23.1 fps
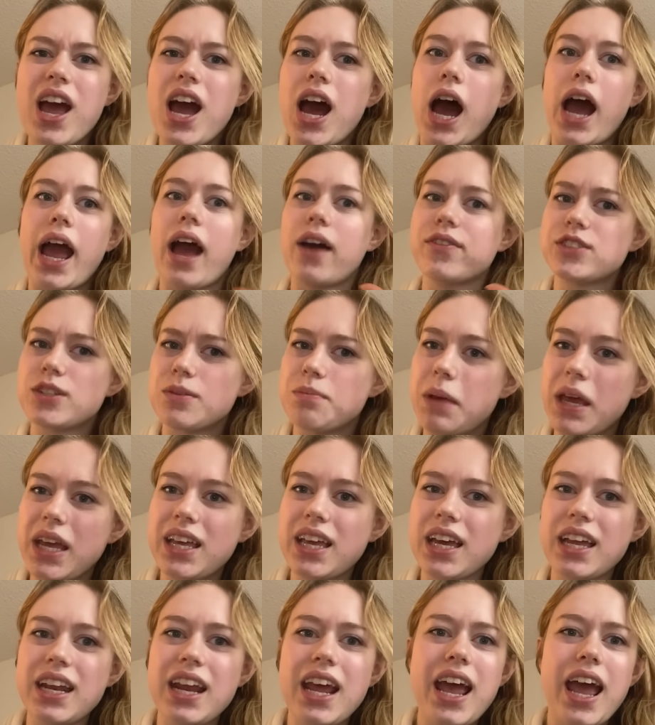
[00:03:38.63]
I have to make
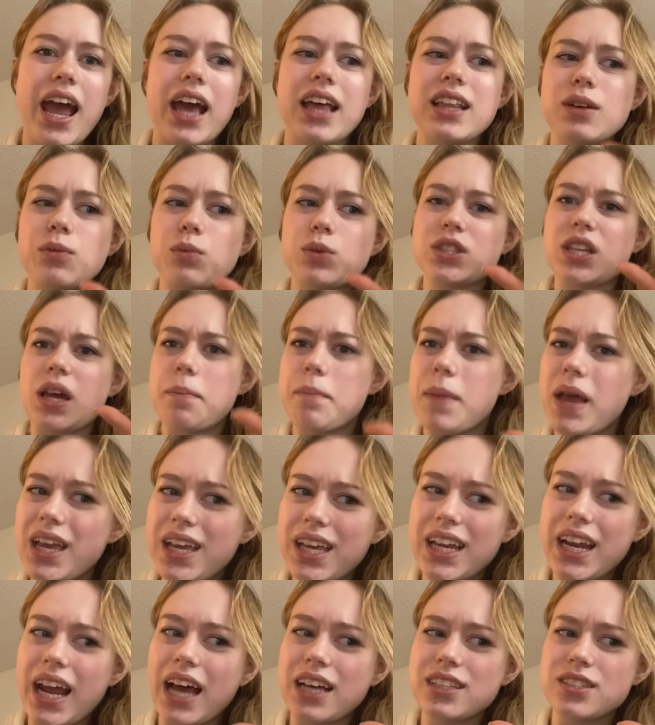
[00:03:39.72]
it. And then once I make
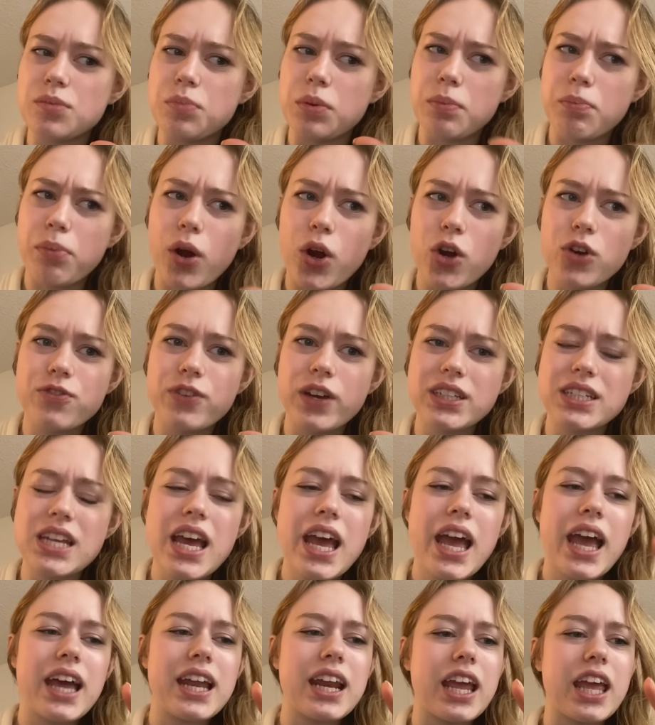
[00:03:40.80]
it, it has to be perfect.
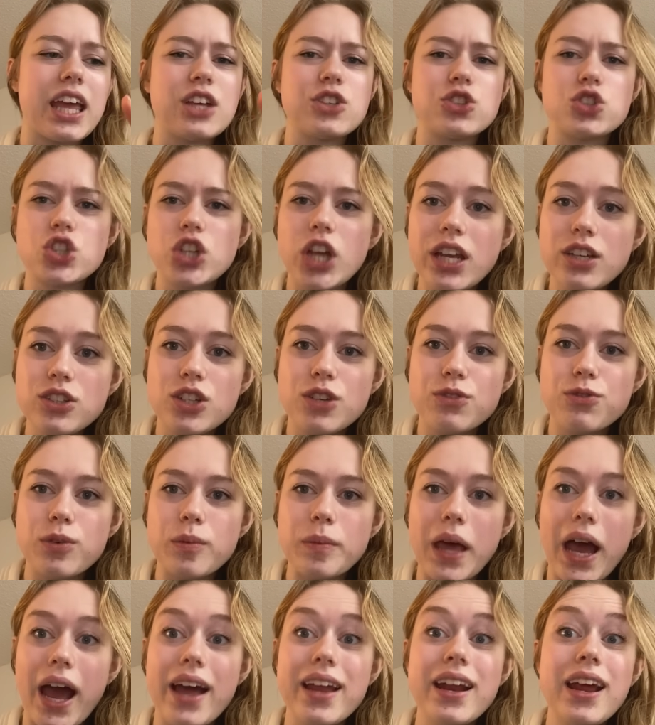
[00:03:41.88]
And I can't change it from
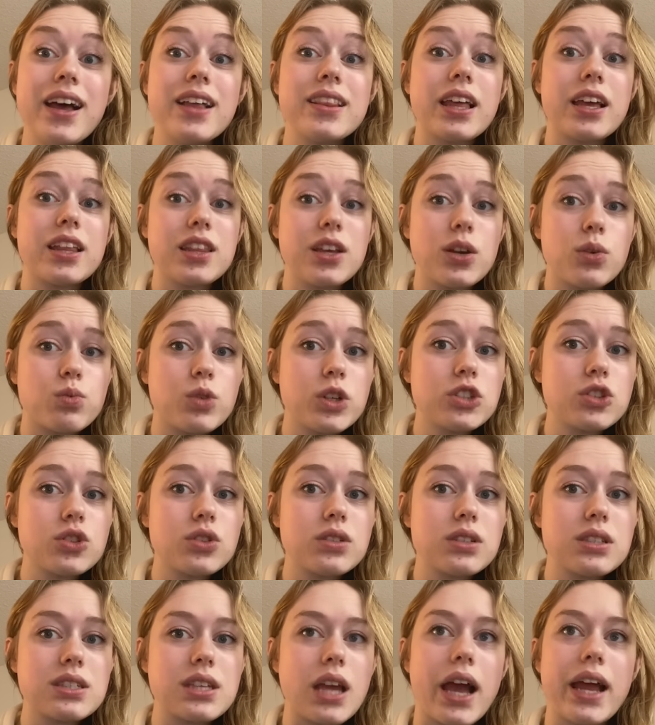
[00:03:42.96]
that. Like, the original
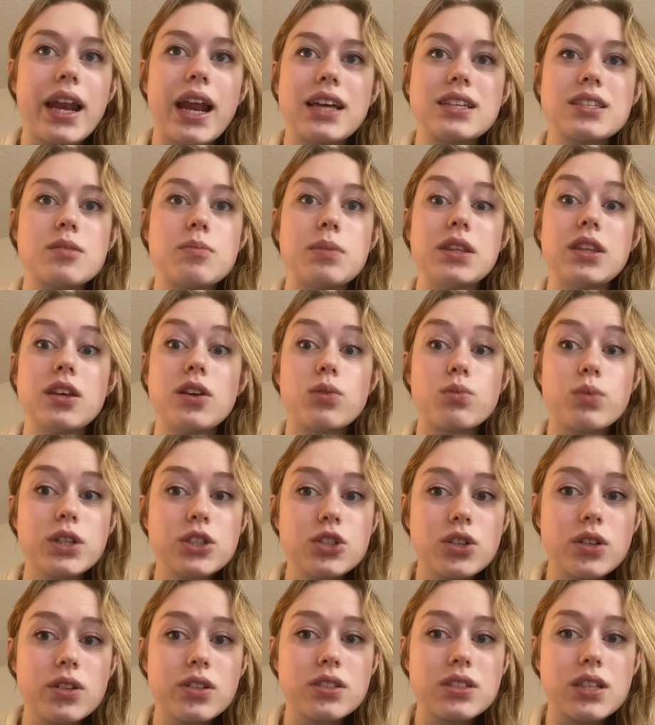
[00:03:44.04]
design has to be the
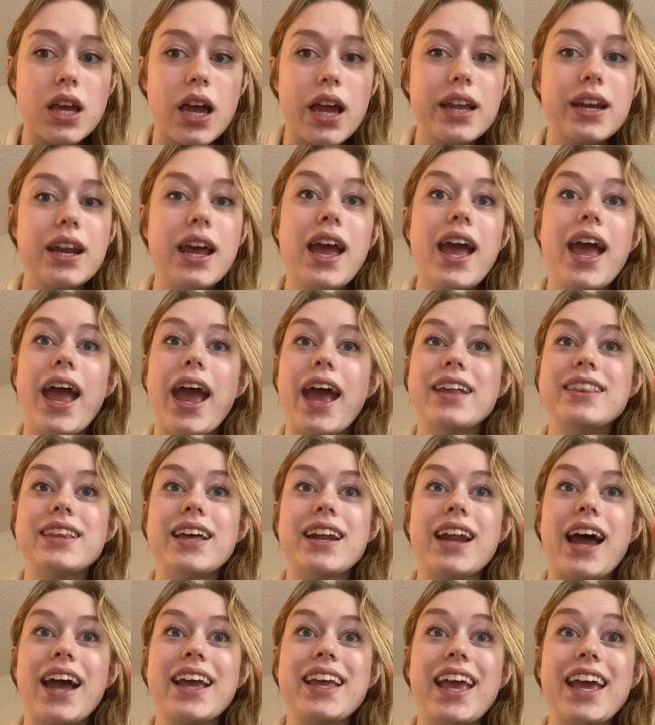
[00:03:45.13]
original design. And
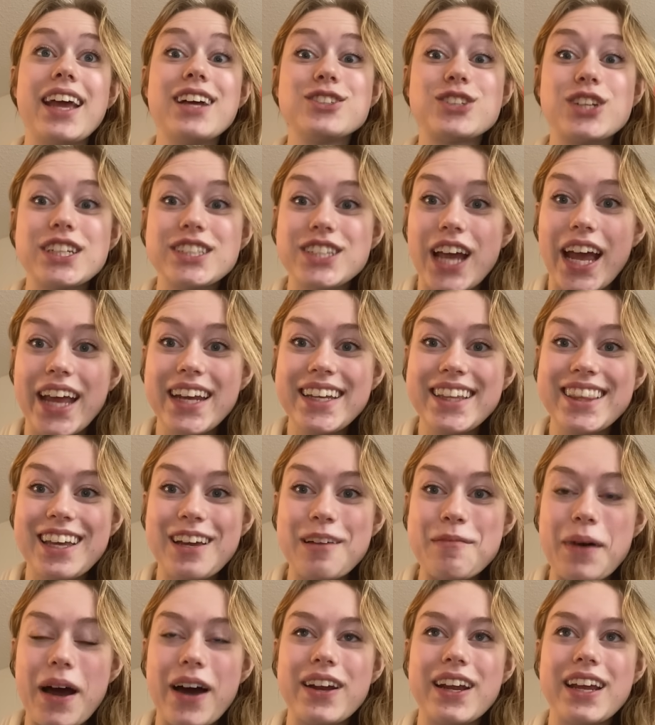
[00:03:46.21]
then I can't change anything
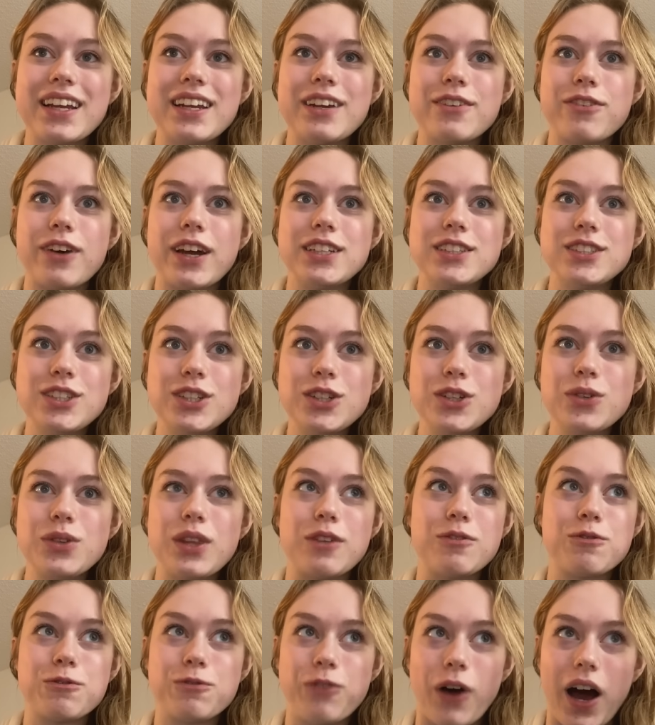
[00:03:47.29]
about it. And if I do,
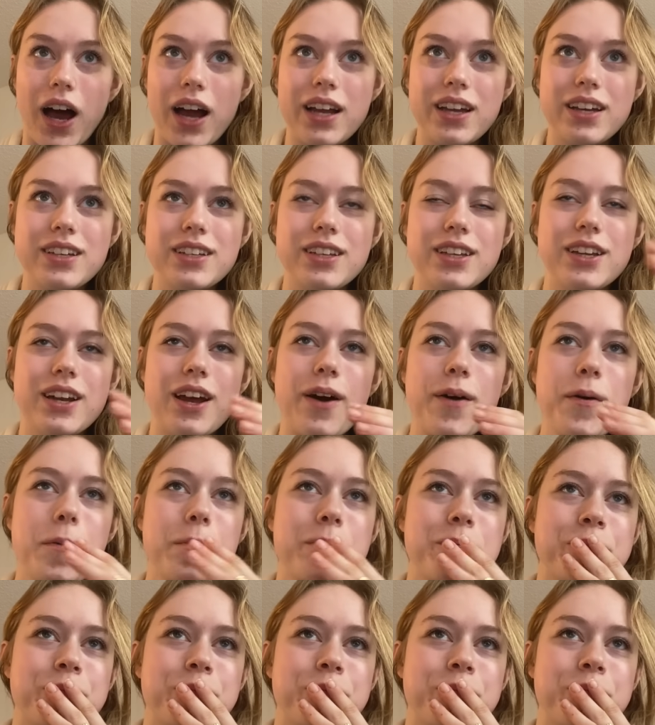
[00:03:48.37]
then fuck, you know?